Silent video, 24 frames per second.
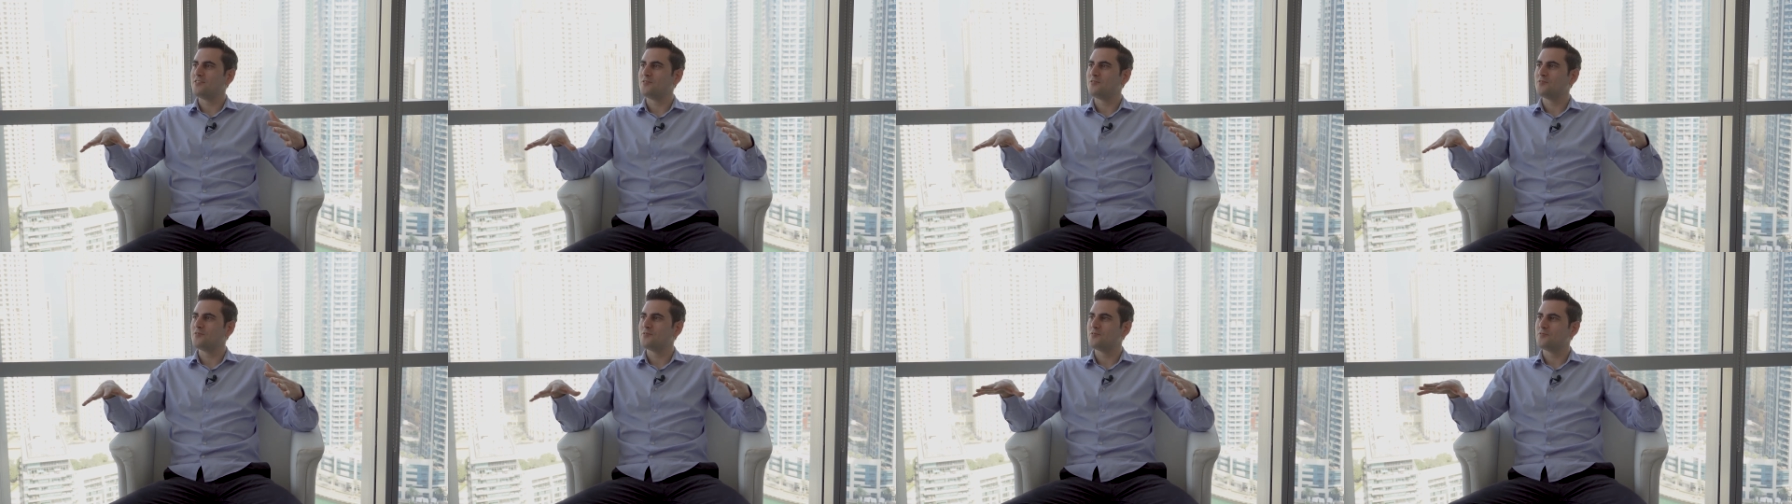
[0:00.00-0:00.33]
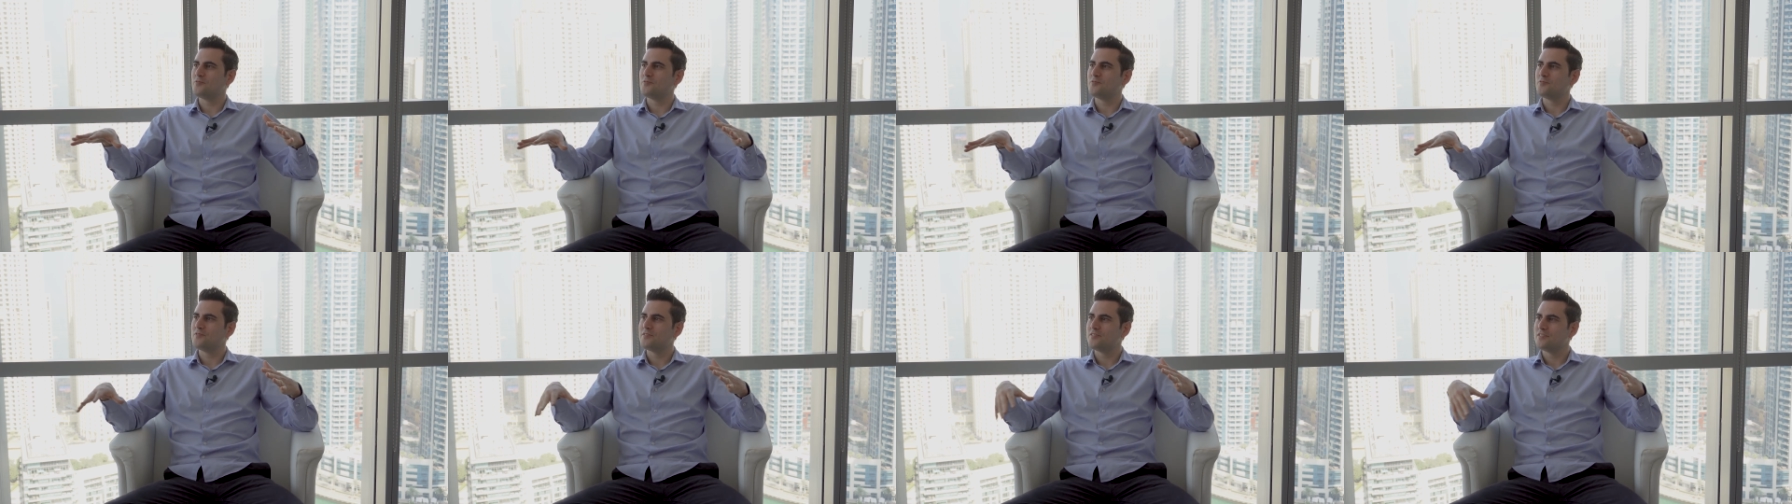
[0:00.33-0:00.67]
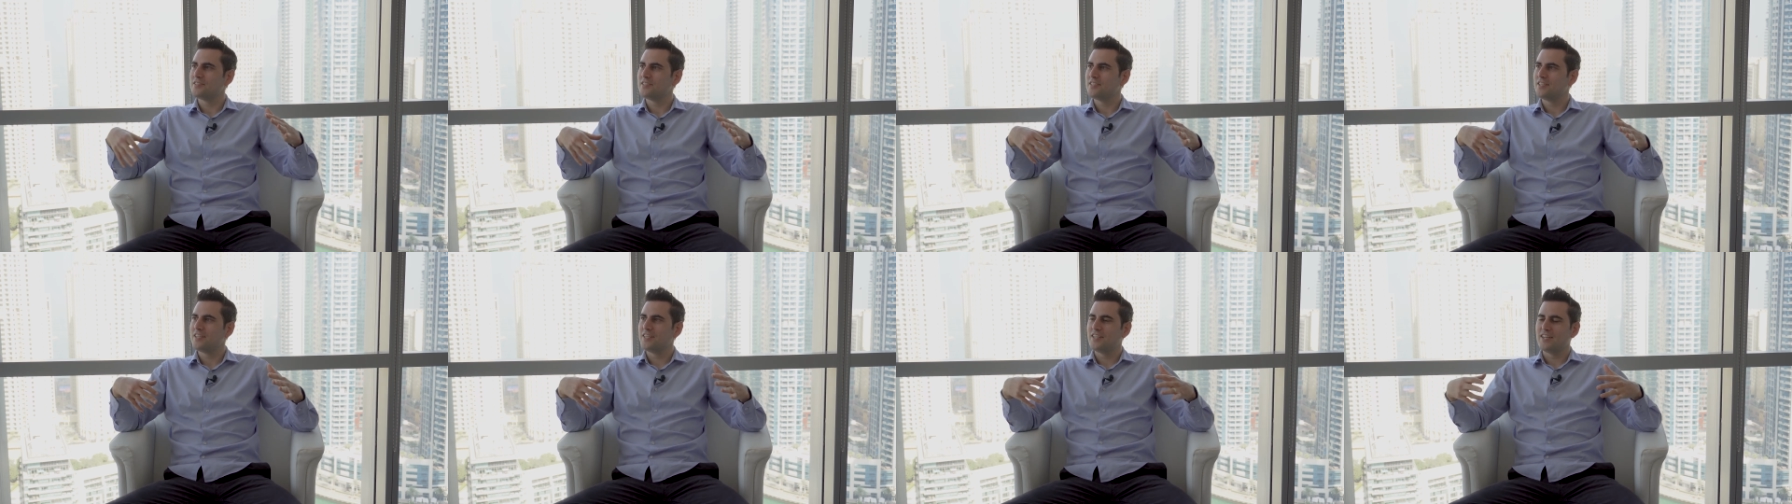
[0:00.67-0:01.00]
to
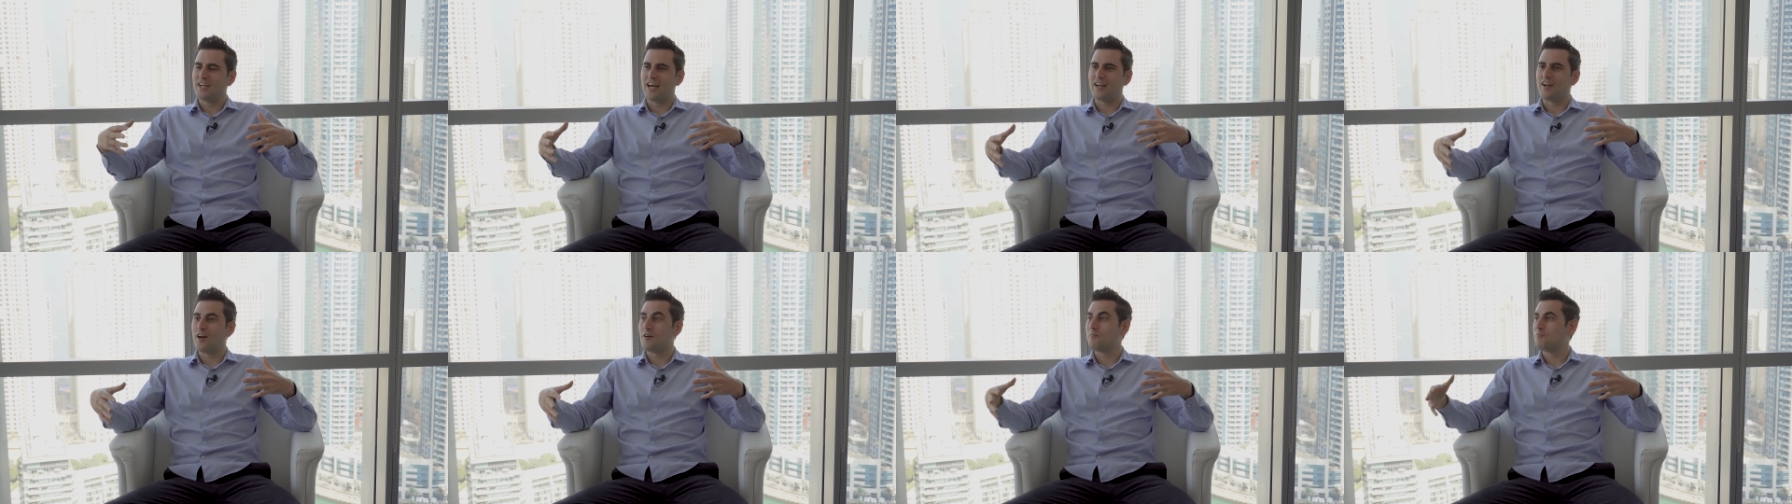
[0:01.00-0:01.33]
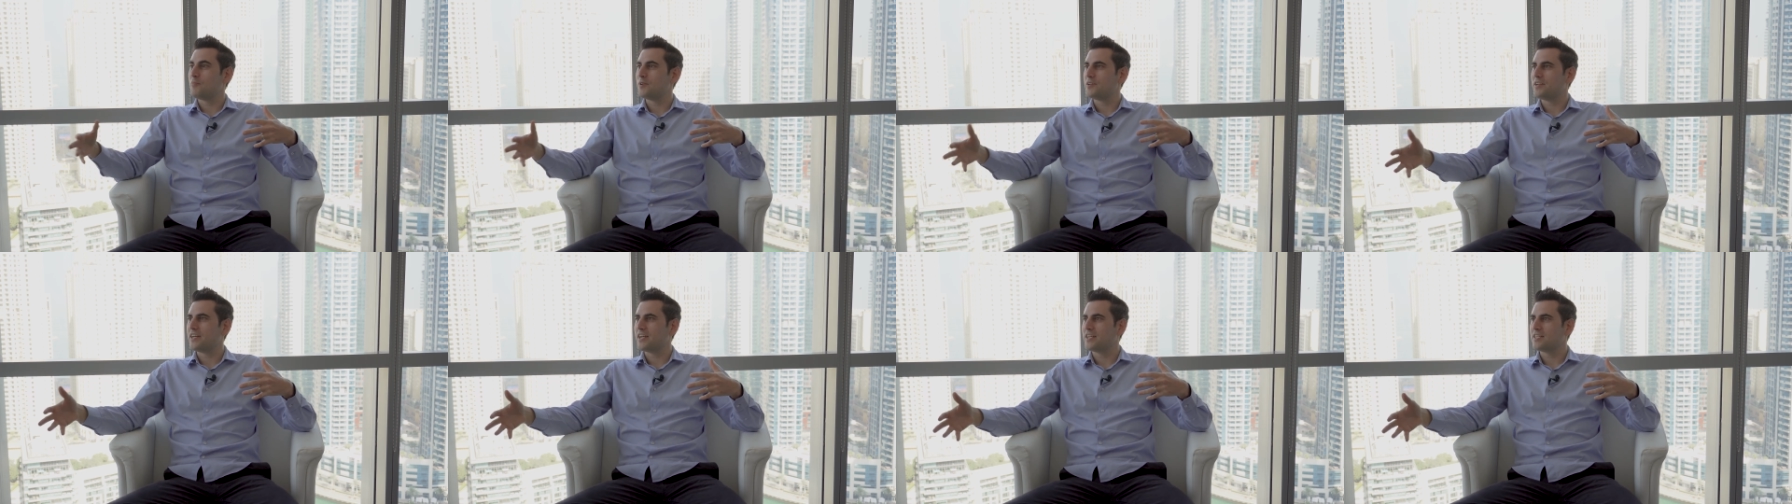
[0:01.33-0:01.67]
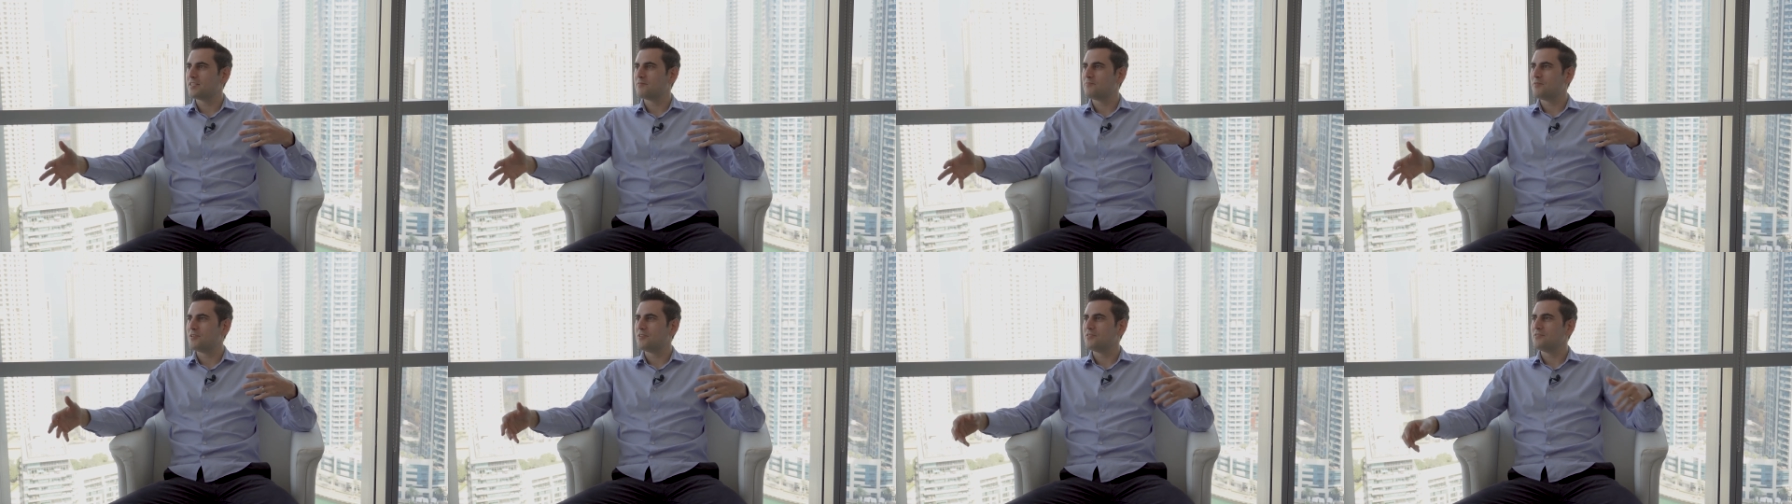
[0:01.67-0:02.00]
and
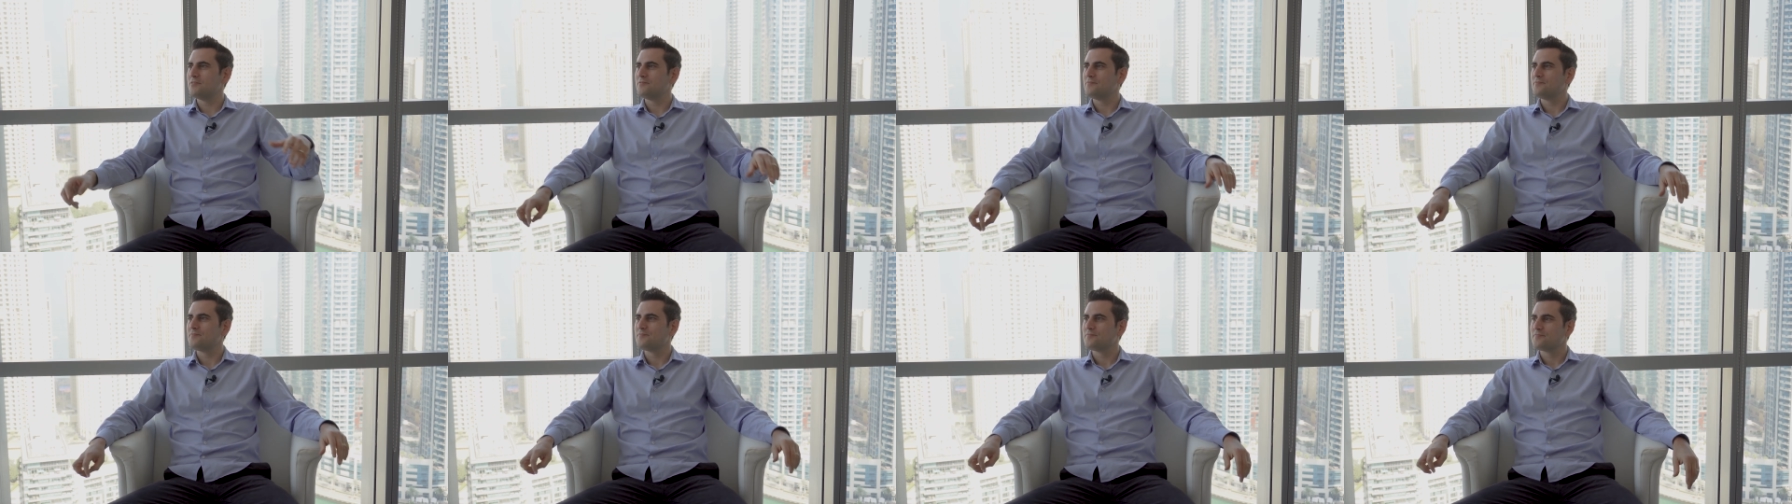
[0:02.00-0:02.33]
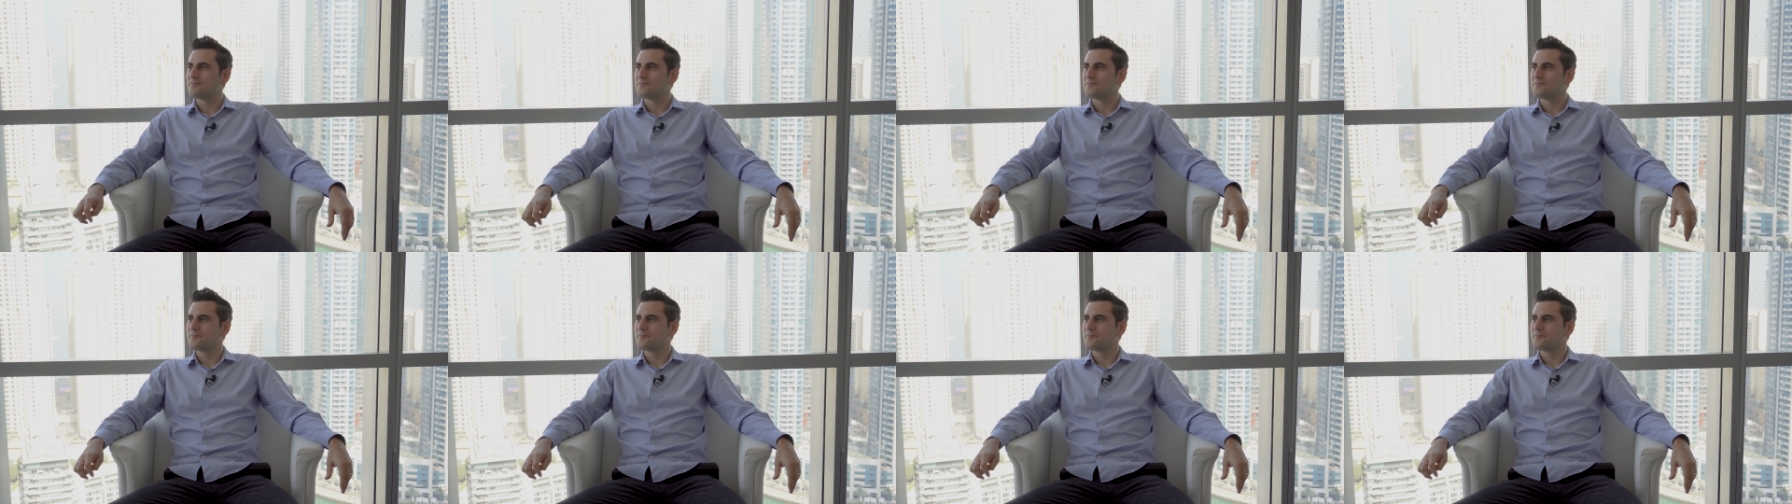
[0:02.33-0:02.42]
unpredictable.